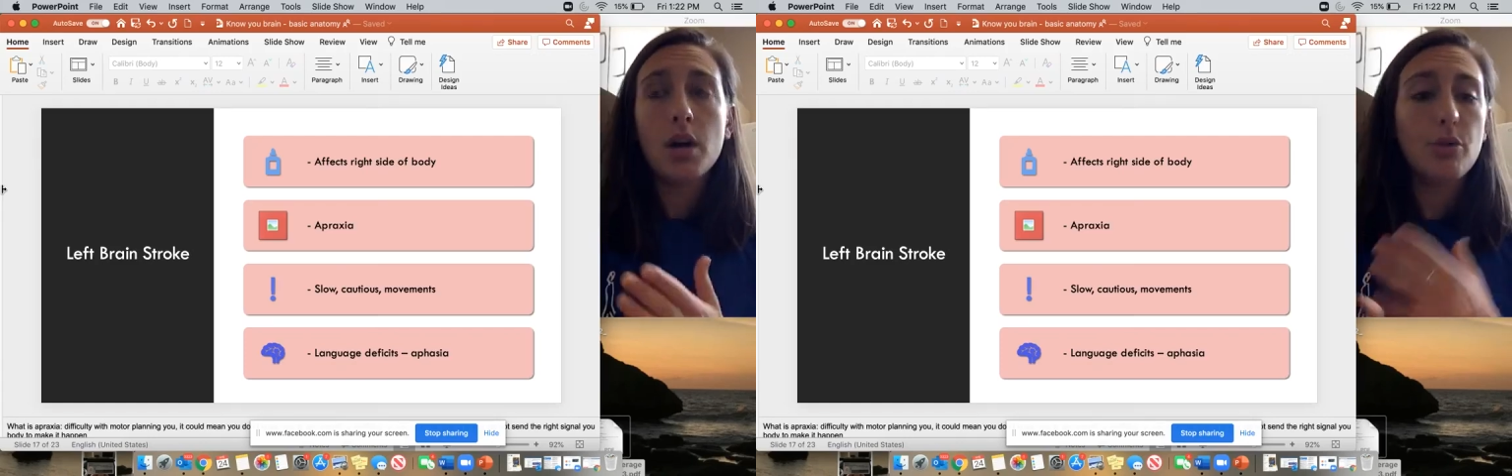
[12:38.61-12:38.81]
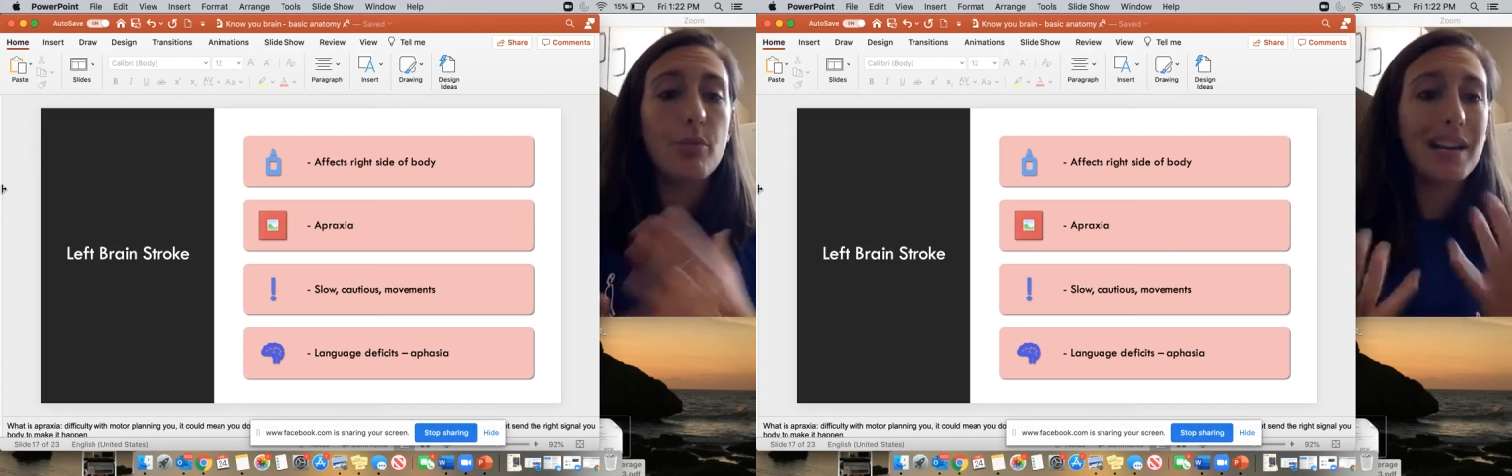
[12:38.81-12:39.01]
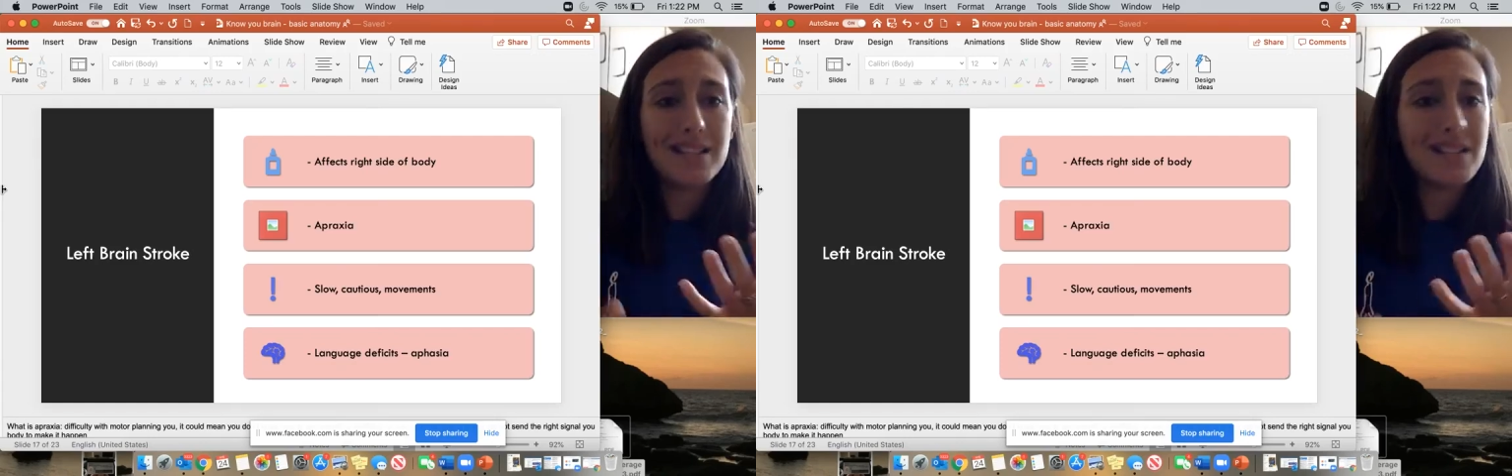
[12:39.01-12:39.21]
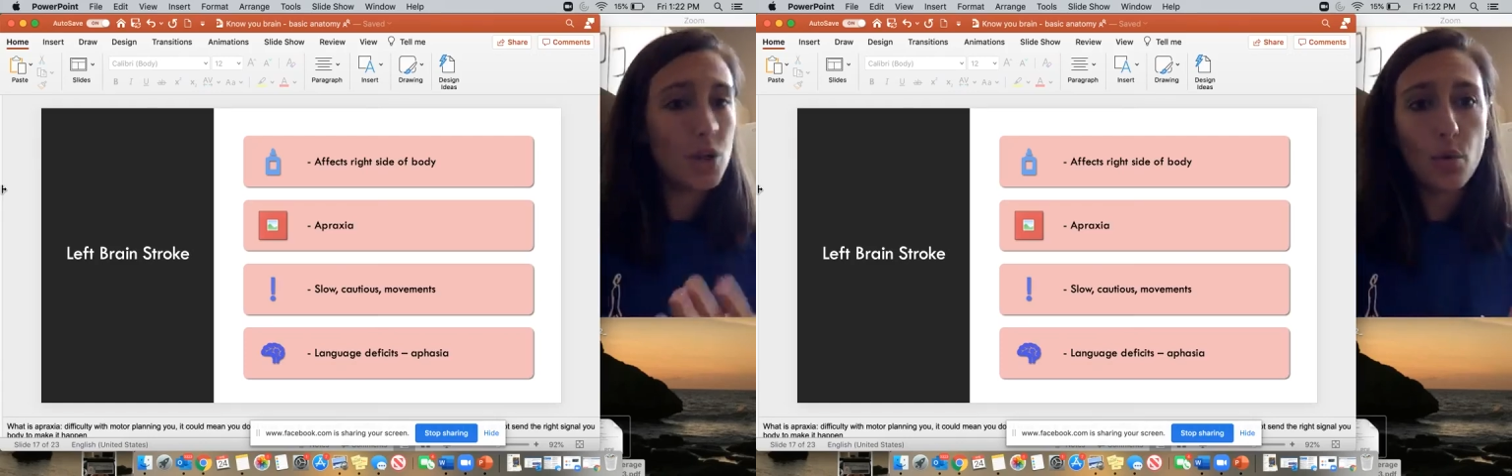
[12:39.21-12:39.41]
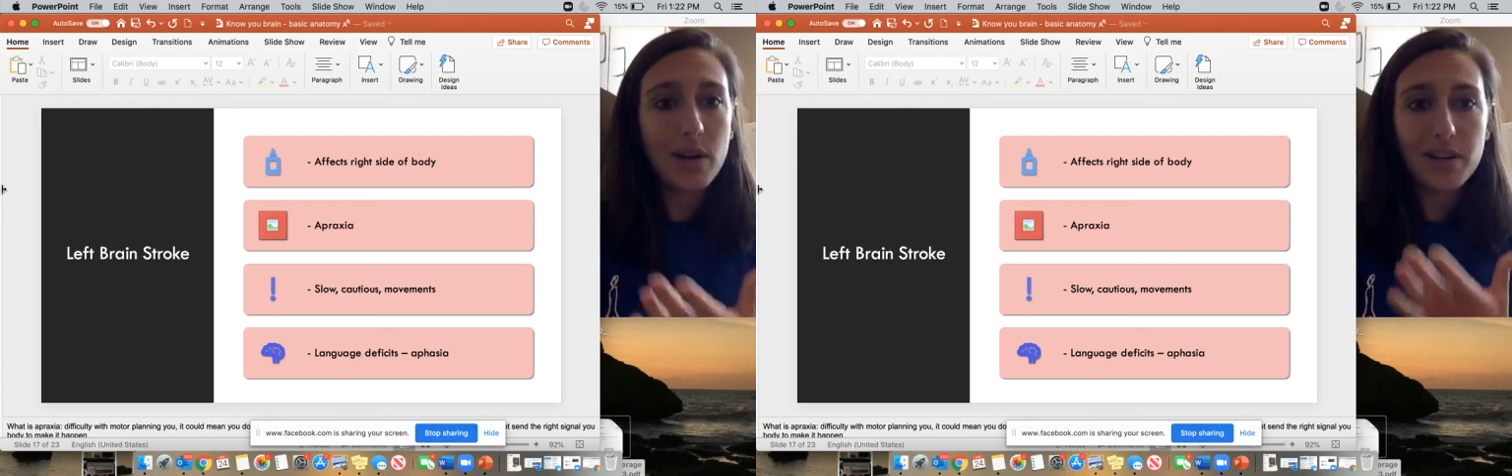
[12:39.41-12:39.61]
your body doesn't
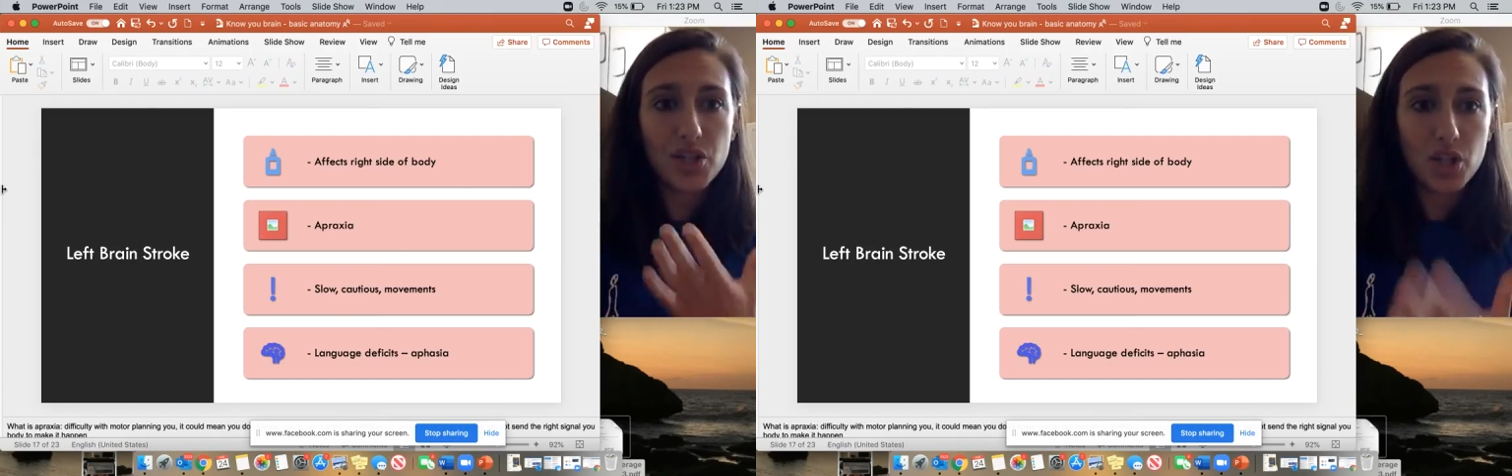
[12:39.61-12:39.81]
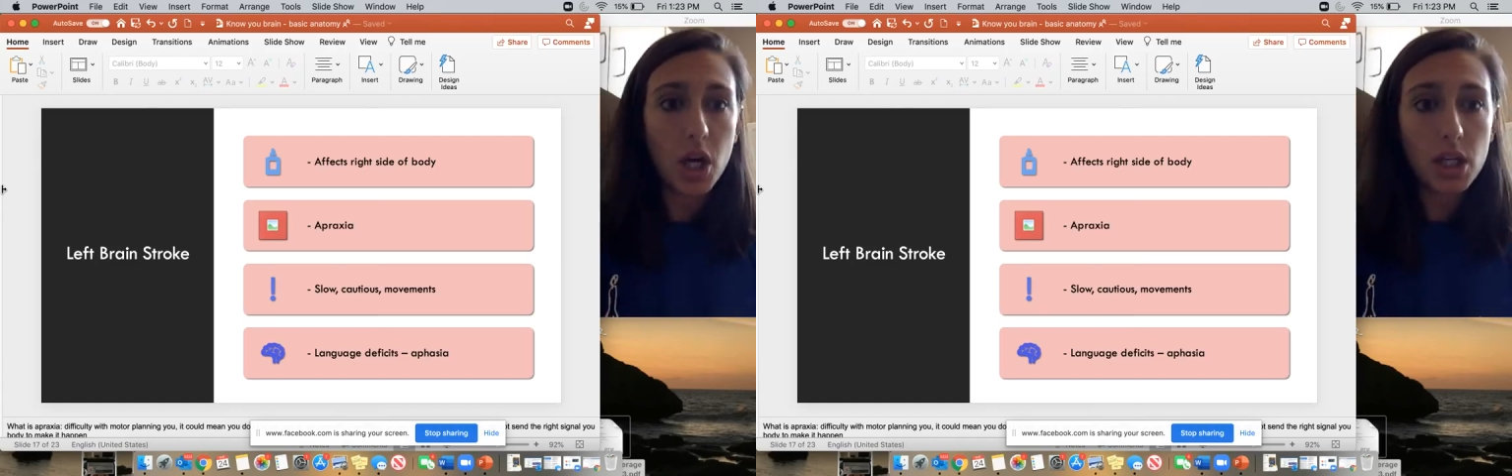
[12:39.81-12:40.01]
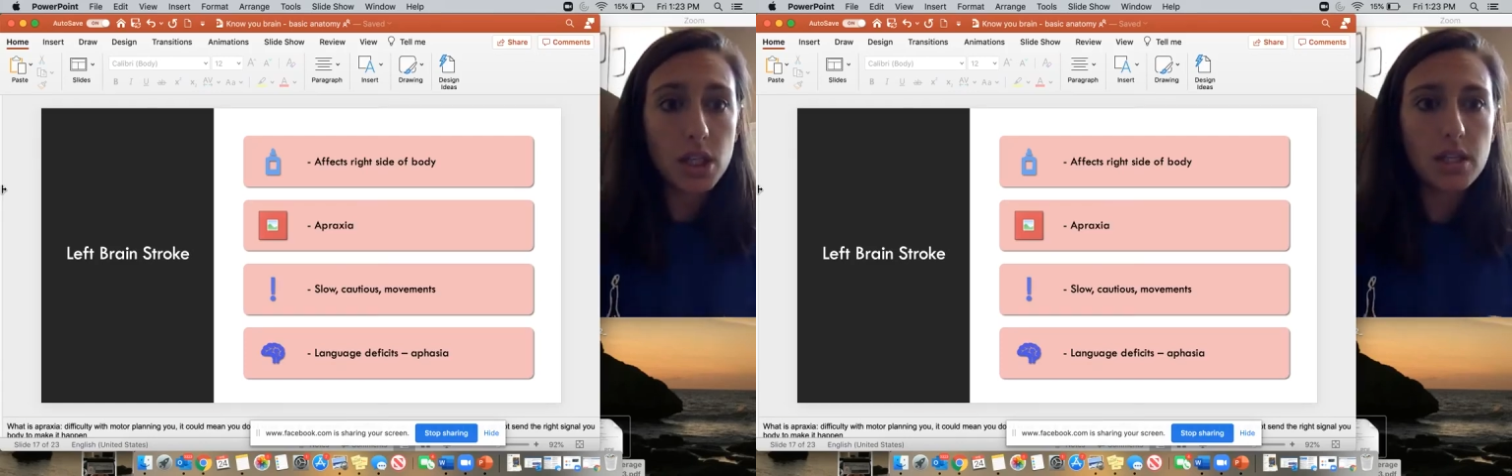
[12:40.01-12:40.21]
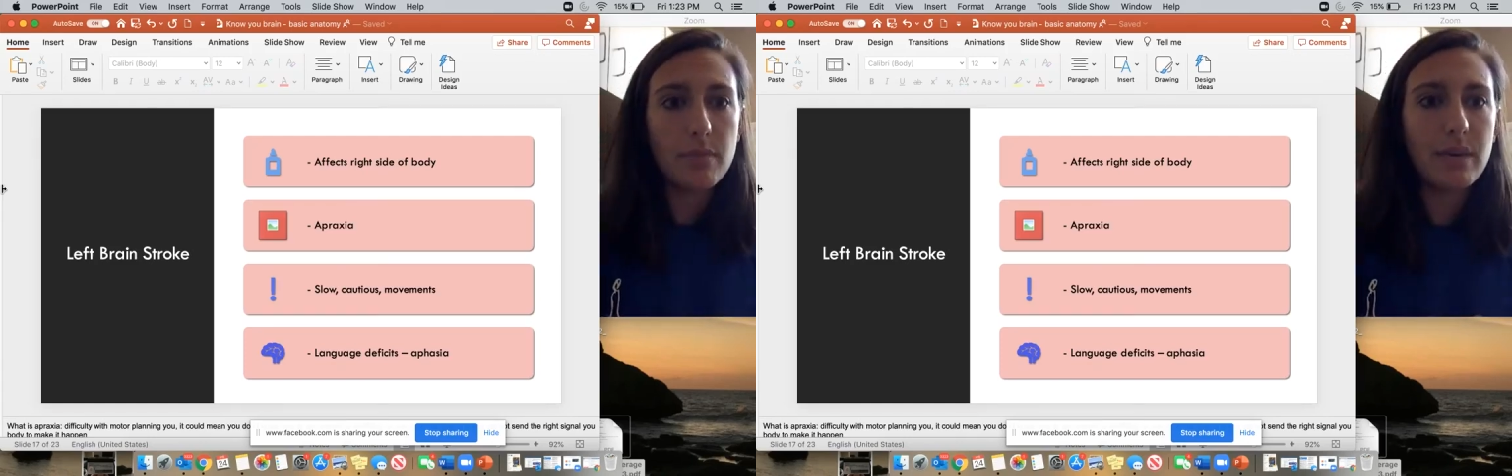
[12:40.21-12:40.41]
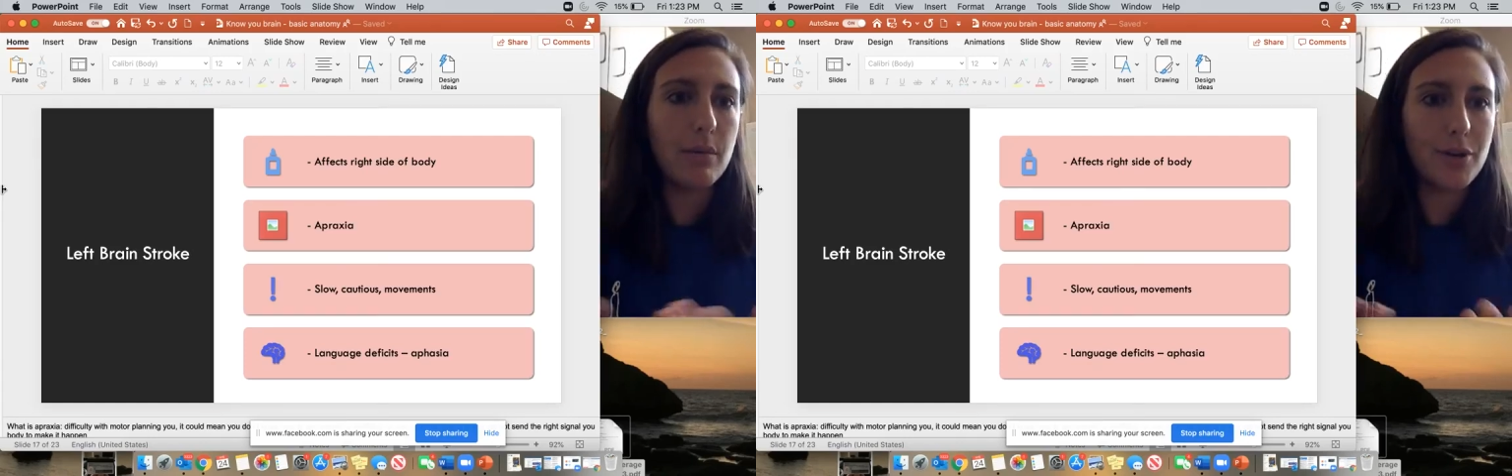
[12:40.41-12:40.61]
know where to start
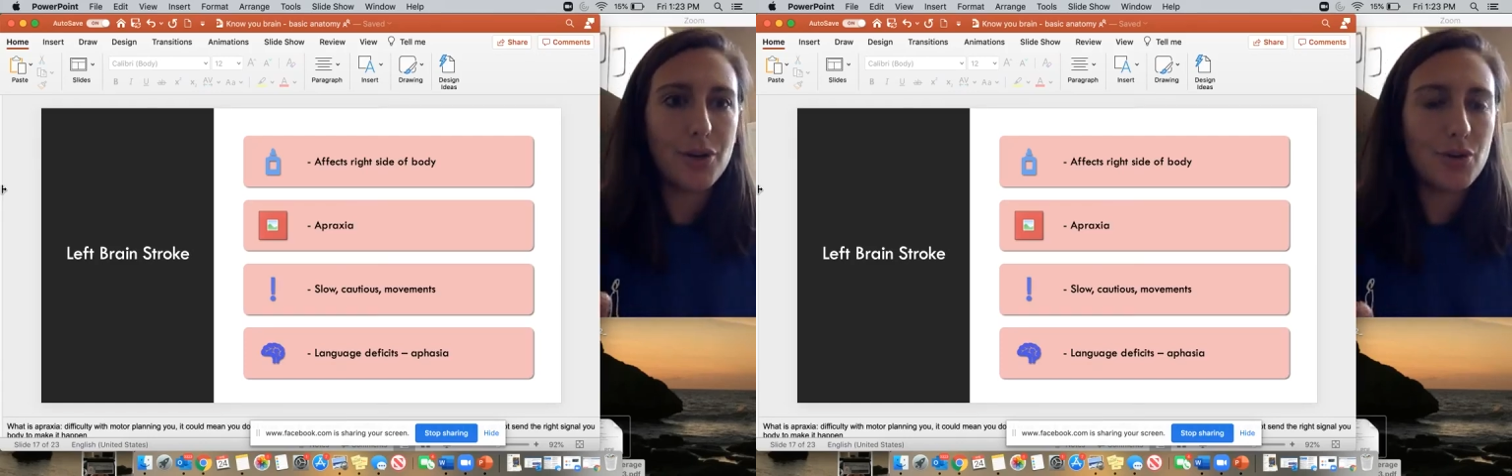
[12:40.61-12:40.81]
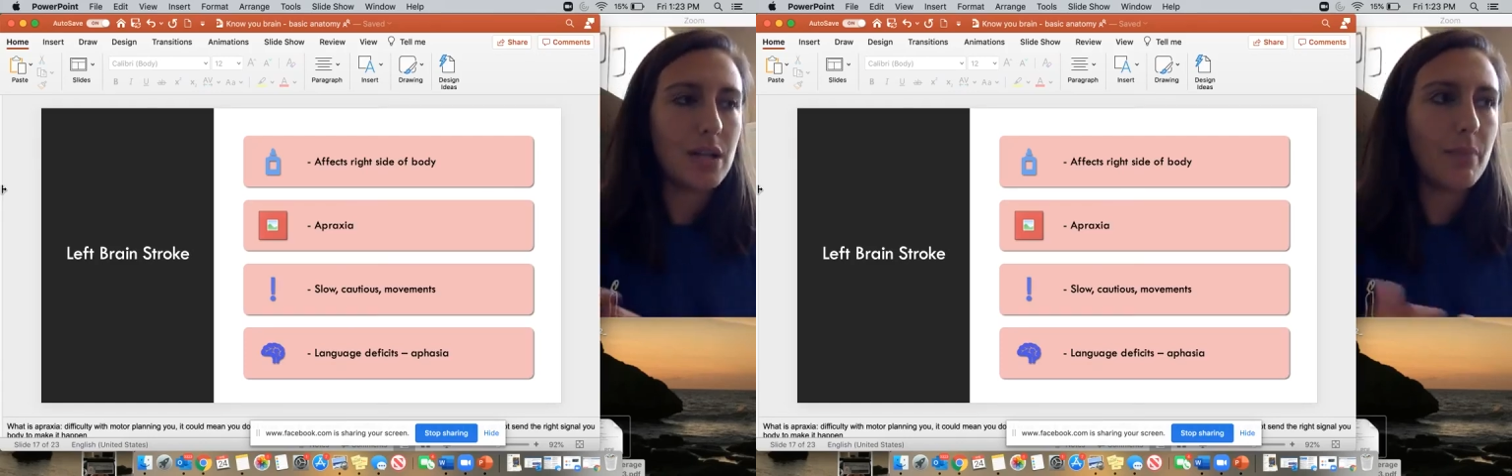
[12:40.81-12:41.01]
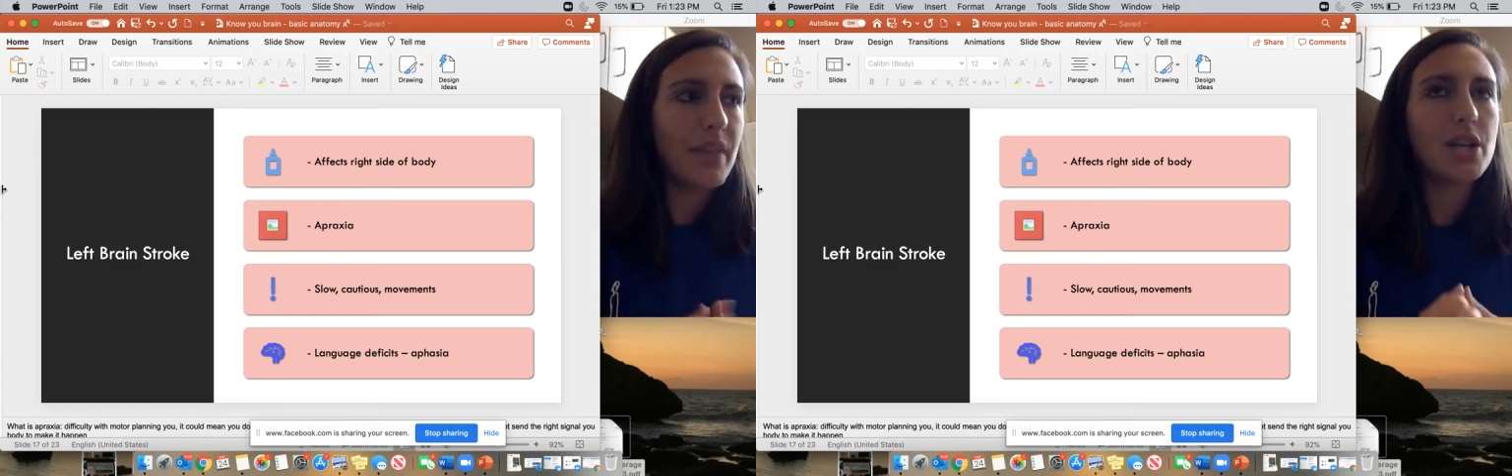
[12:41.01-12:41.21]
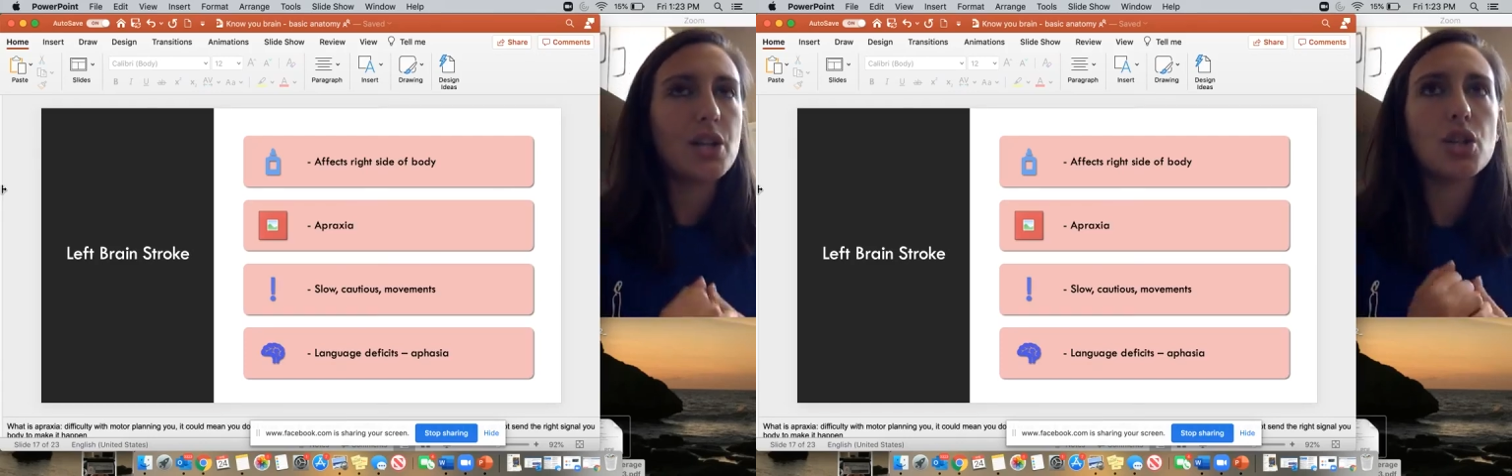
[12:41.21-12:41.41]
to be able to do something.